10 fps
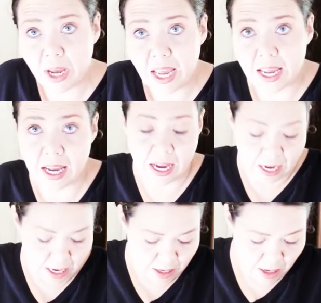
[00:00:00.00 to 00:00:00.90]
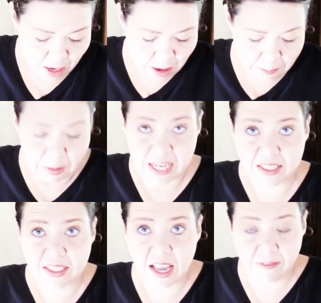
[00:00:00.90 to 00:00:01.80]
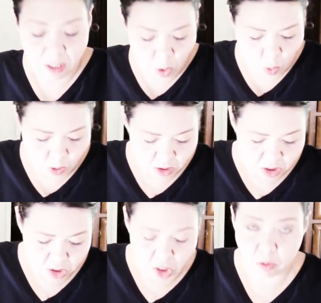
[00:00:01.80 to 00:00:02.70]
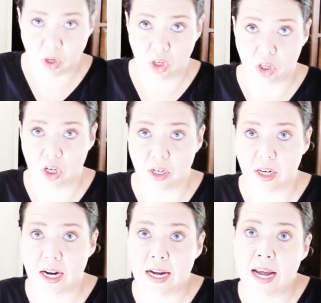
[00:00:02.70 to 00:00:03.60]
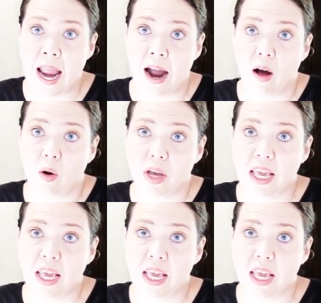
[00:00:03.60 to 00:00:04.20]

it in my seven quart slow cooker. Now,